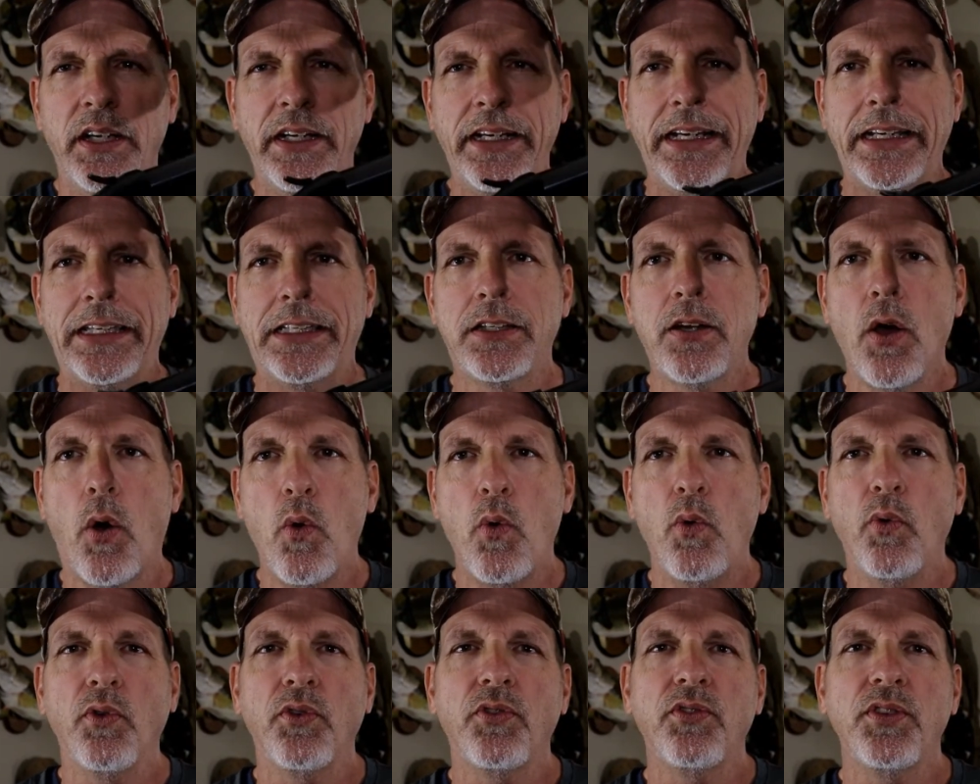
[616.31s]
You
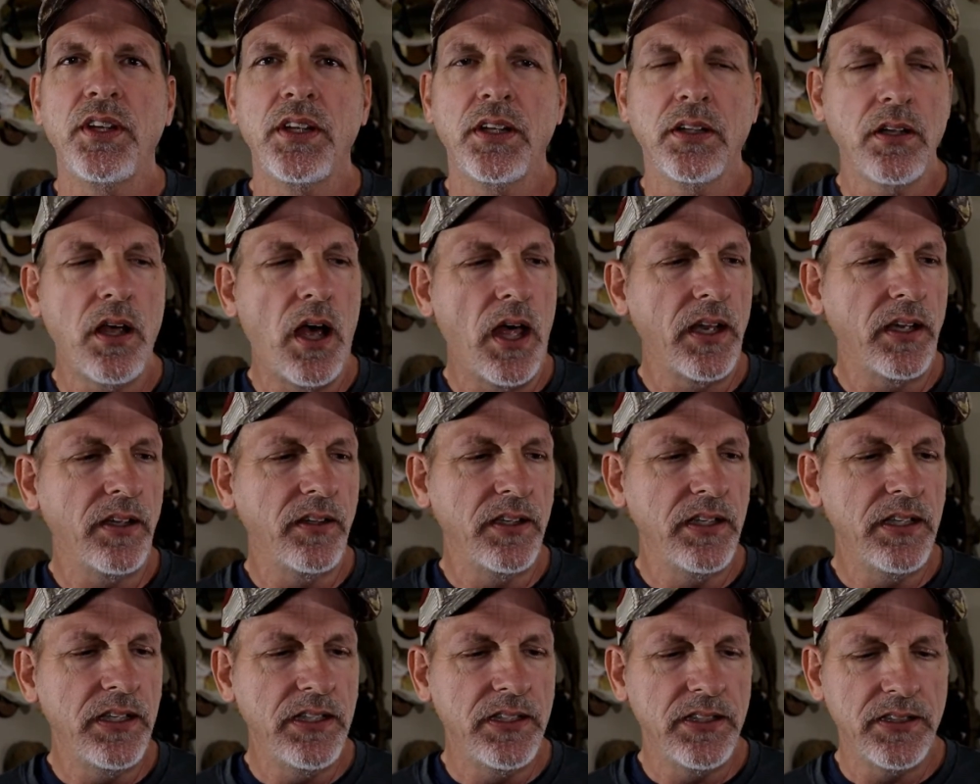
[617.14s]
don't see a lot of
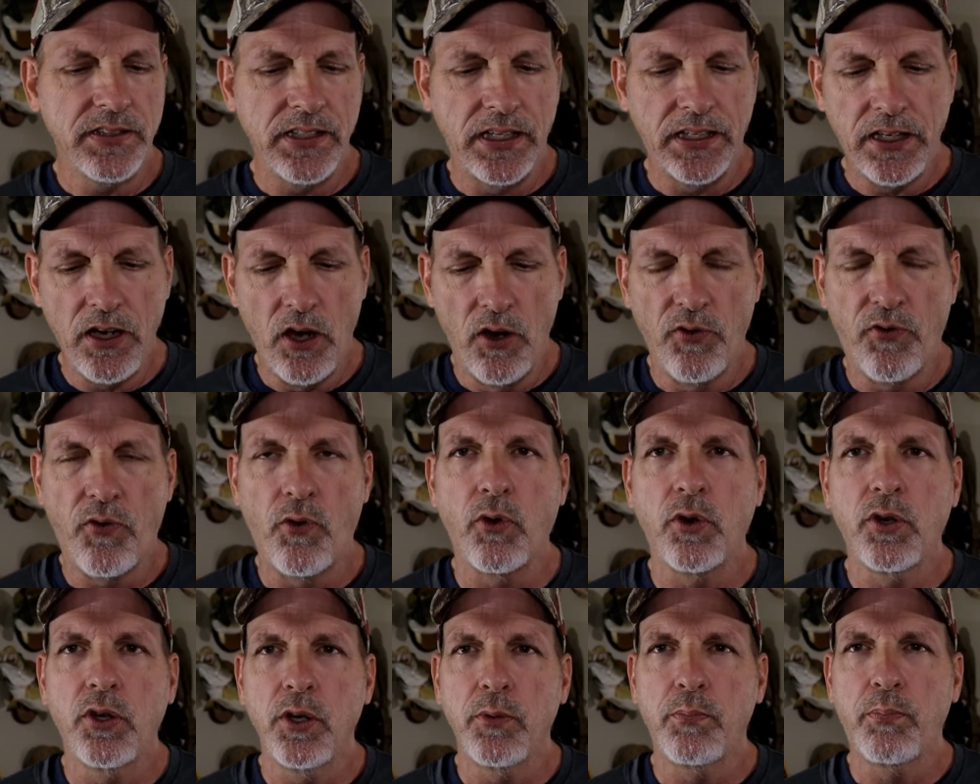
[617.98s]
these. They go for
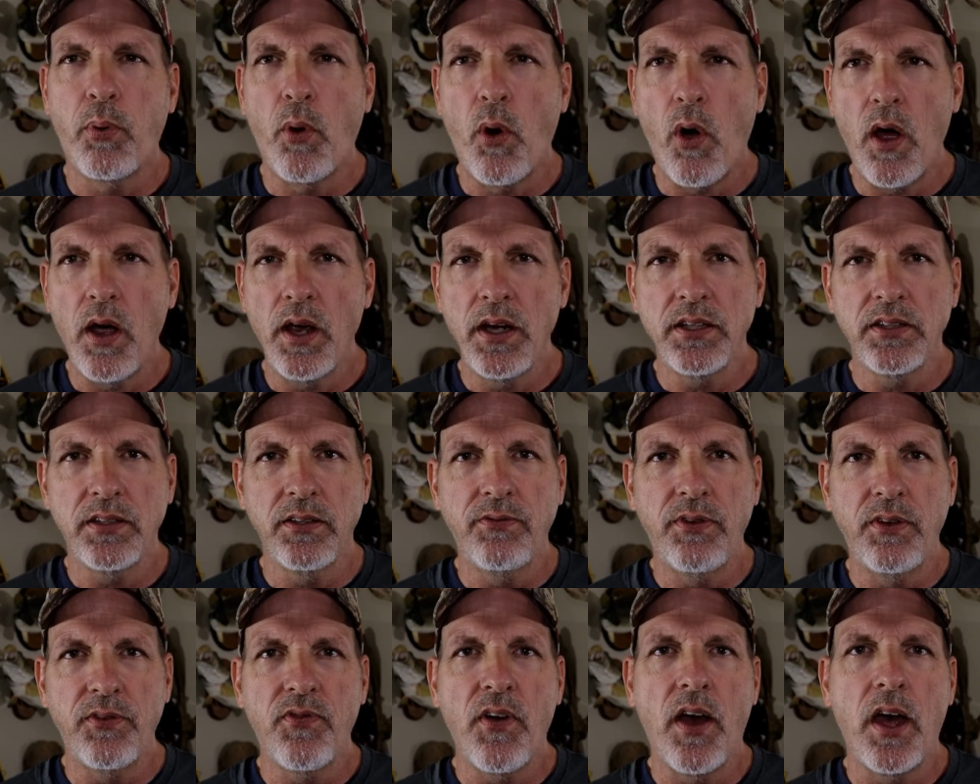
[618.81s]
a good price
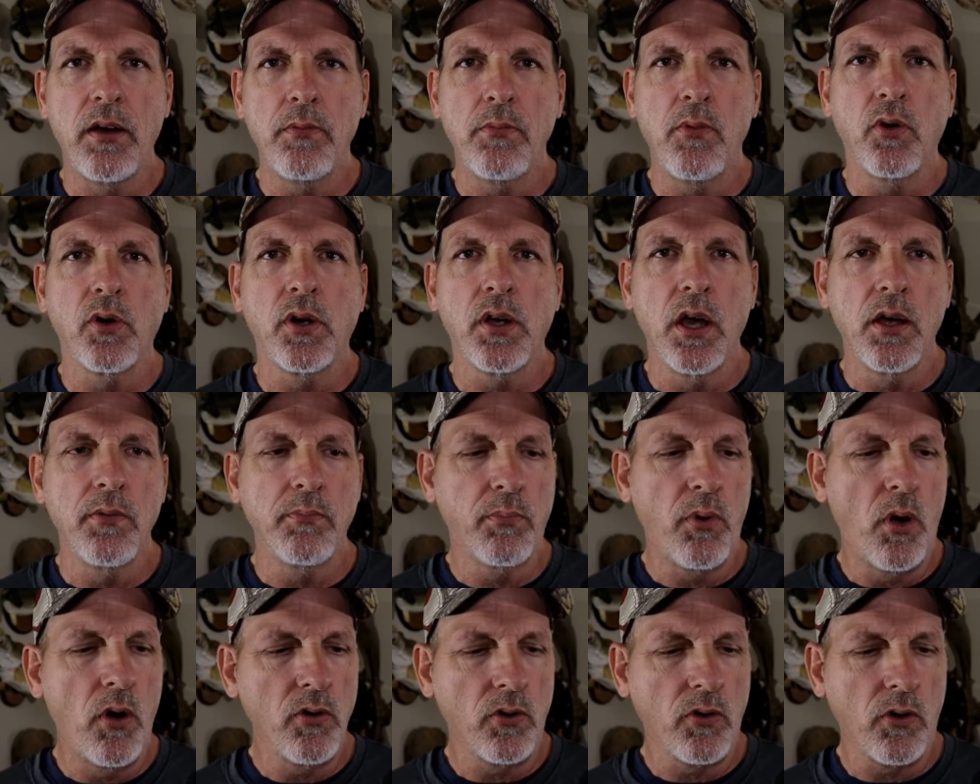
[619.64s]
if you find them on
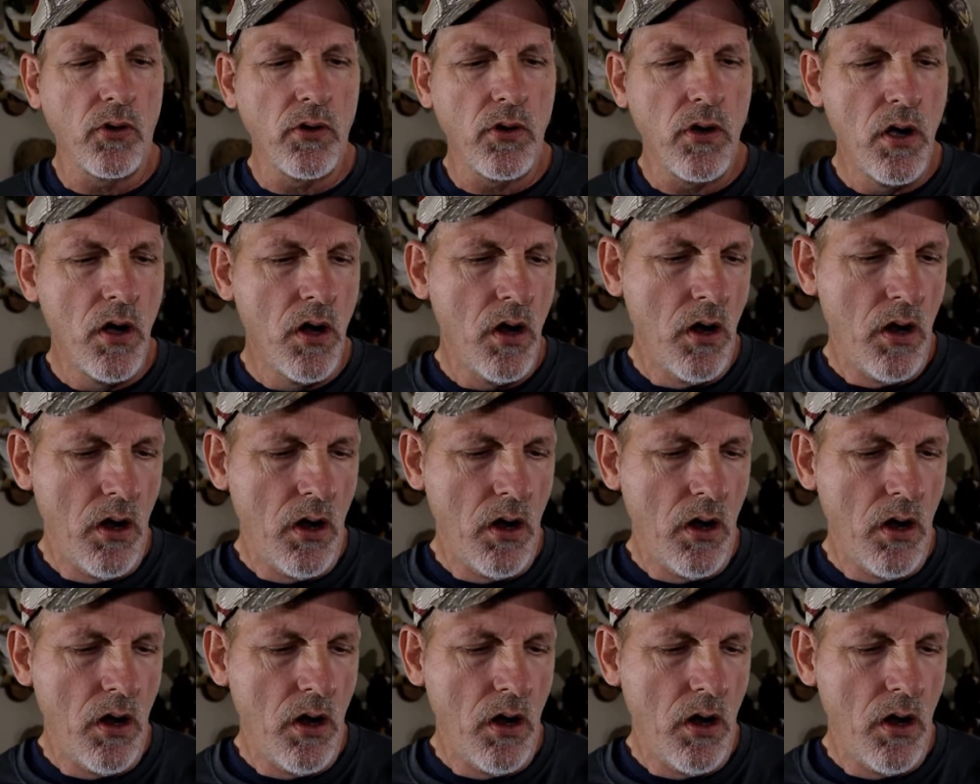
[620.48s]
GunBroker.